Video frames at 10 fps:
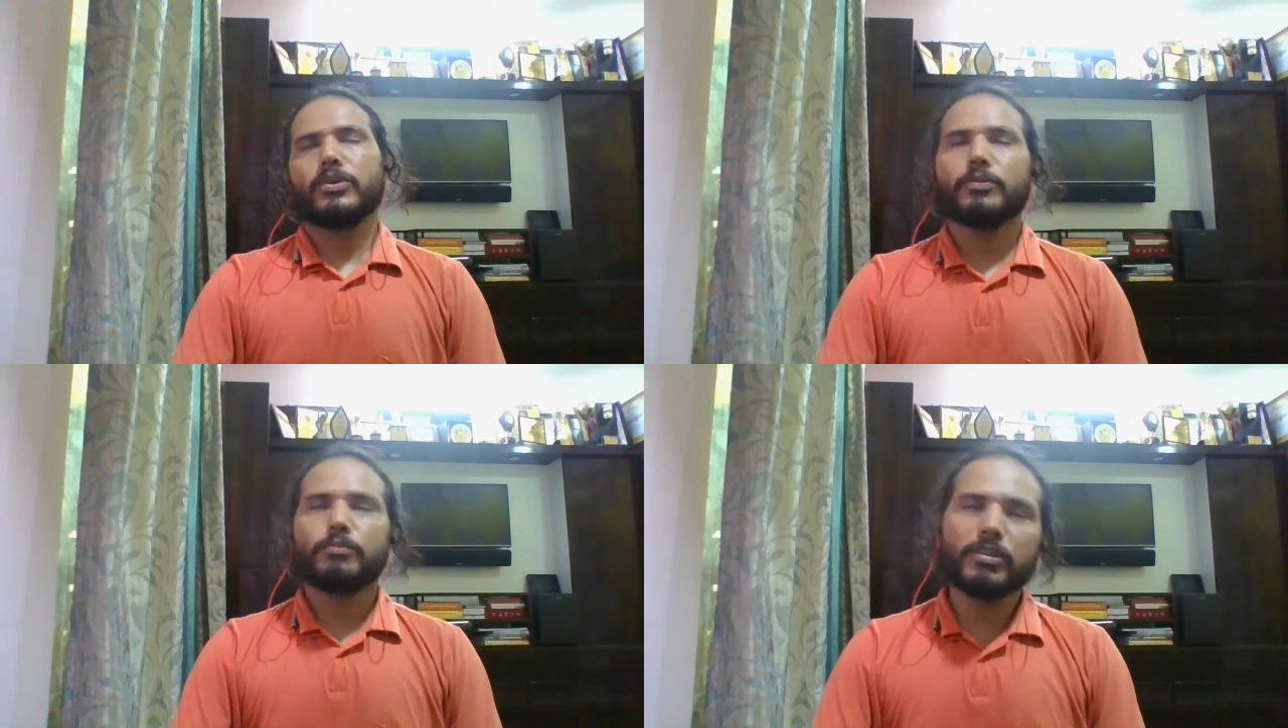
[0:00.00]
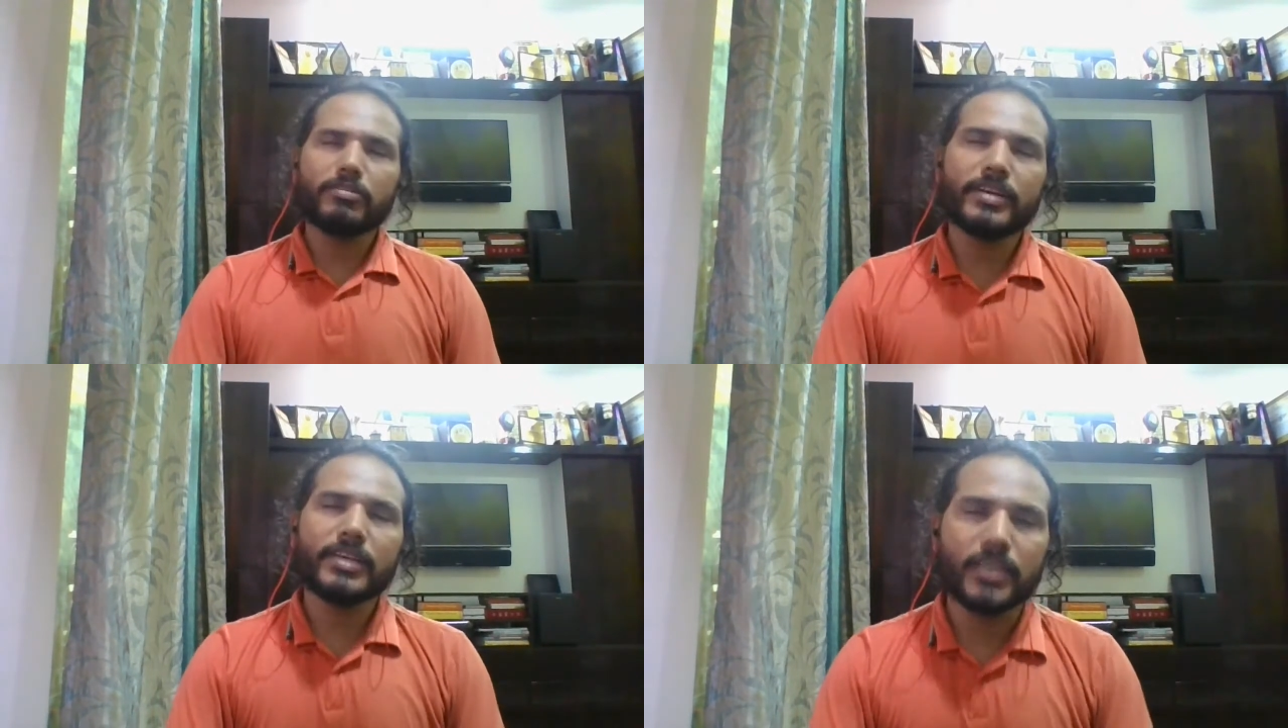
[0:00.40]

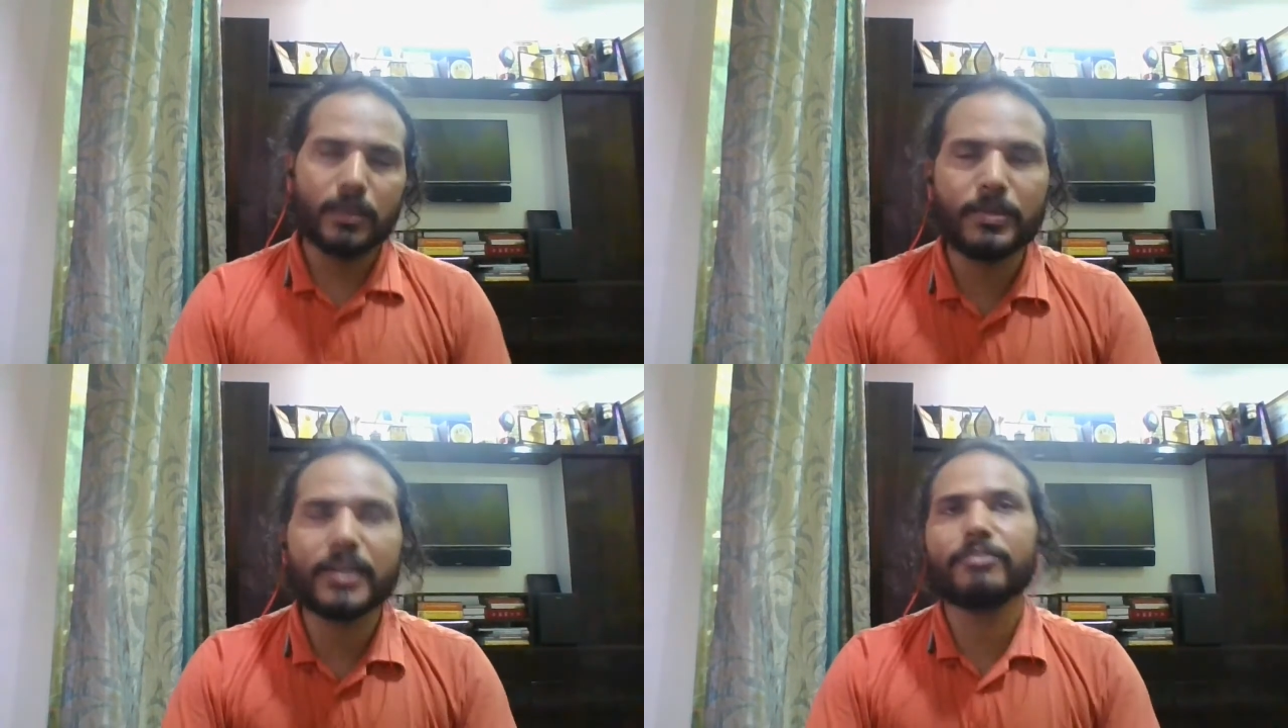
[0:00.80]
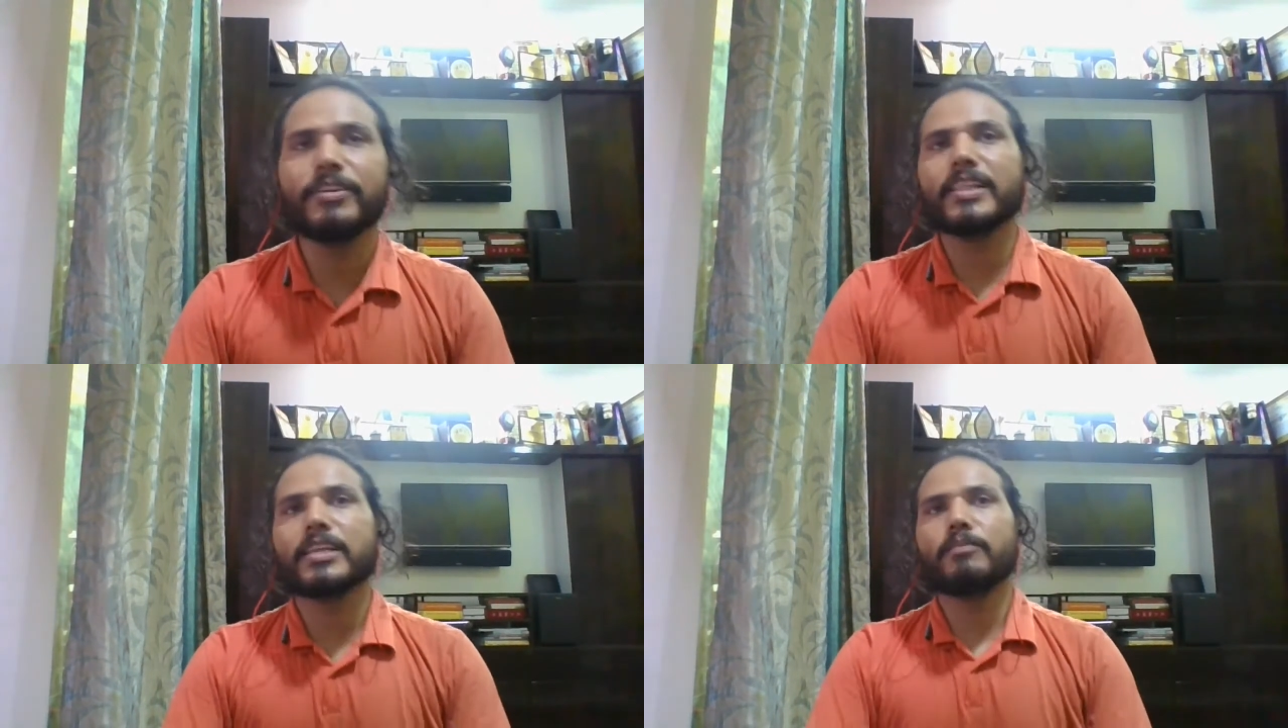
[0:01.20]
prevent number of
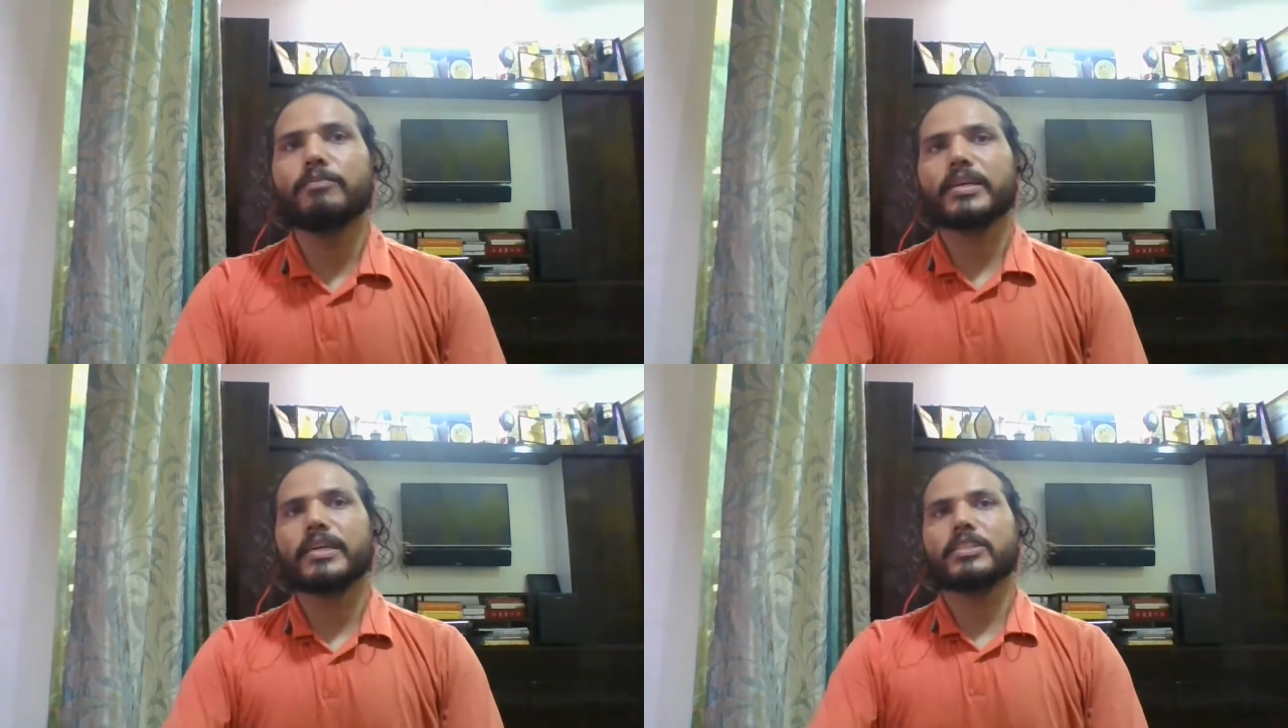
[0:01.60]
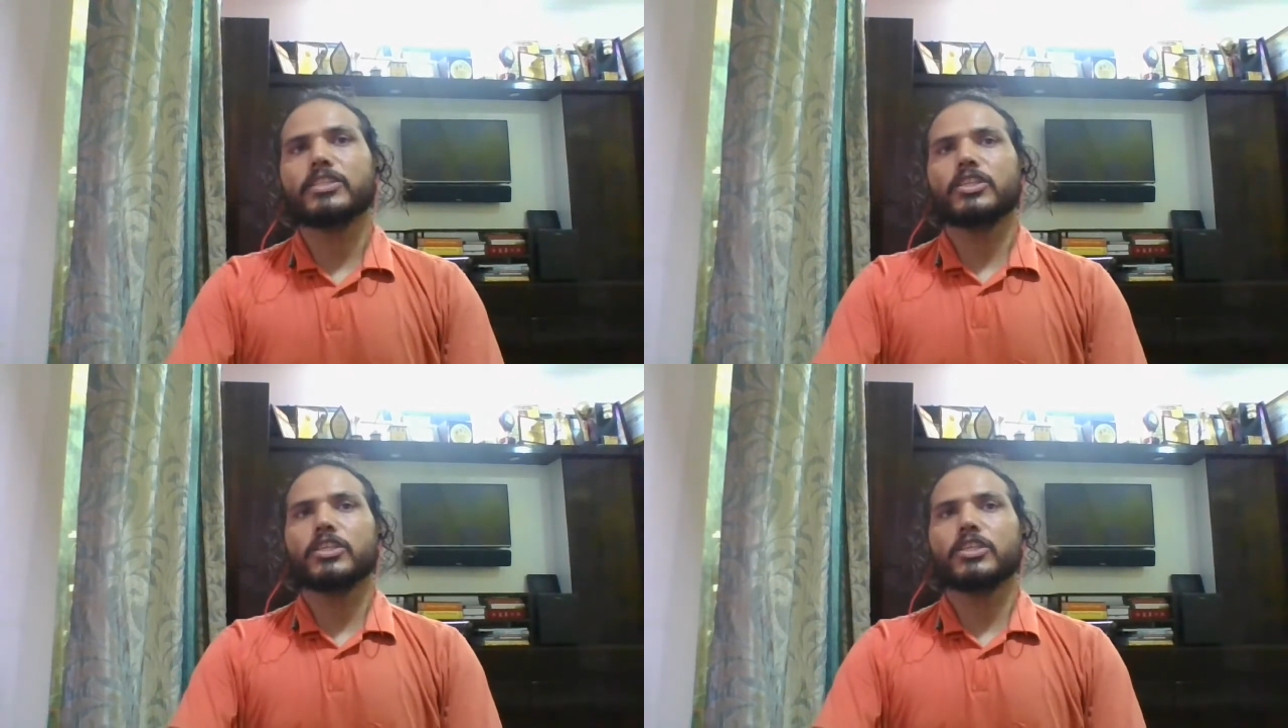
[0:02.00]
health complications,